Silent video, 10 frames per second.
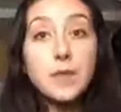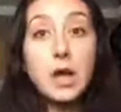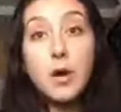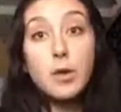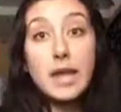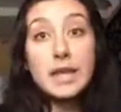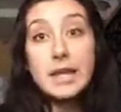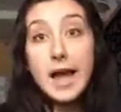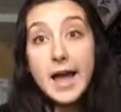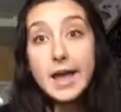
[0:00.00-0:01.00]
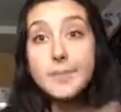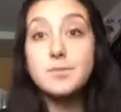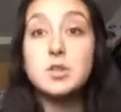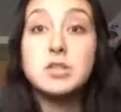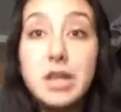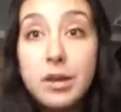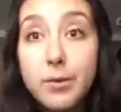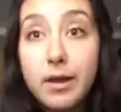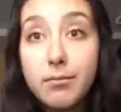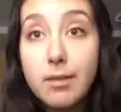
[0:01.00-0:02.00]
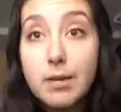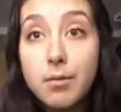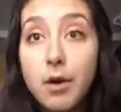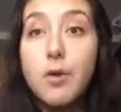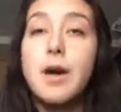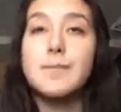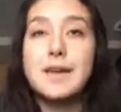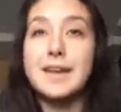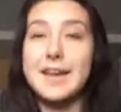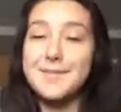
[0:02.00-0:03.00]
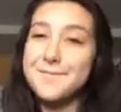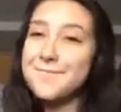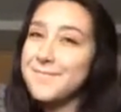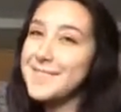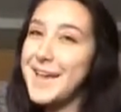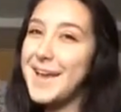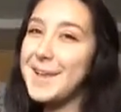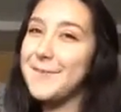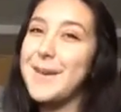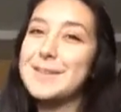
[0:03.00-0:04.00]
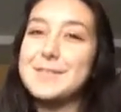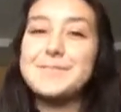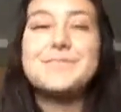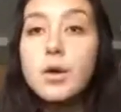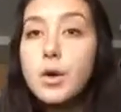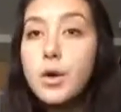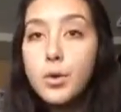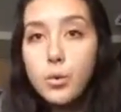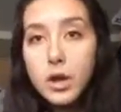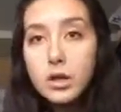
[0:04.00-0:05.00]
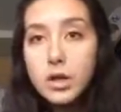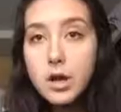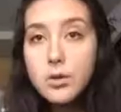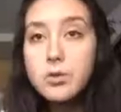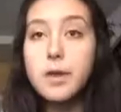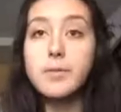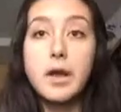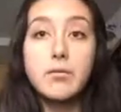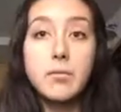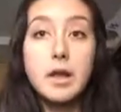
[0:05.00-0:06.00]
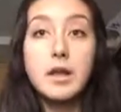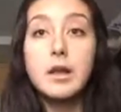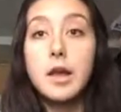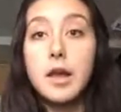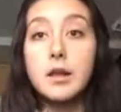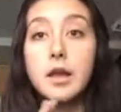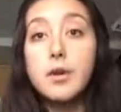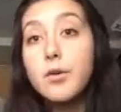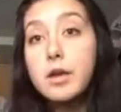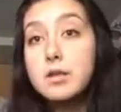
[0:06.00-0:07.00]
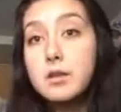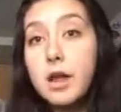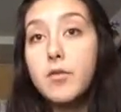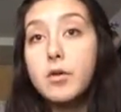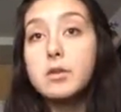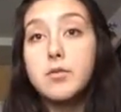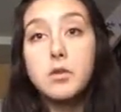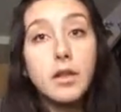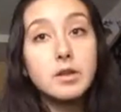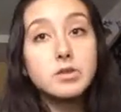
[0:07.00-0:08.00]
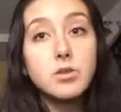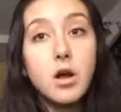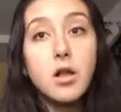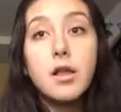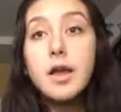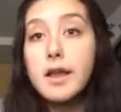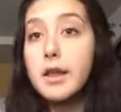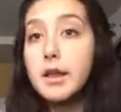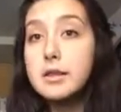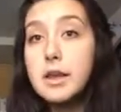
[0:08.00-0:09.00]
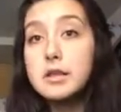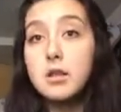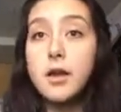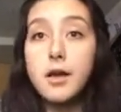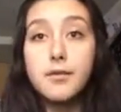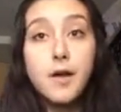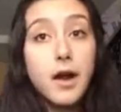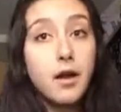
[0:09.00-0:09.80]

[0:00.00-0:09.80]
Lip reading: Y'all want to die? Just eat red meat, bro. I'm kidding. Anyways, we all know that red meat can increase your levels of cholesterol, and it contains a lot of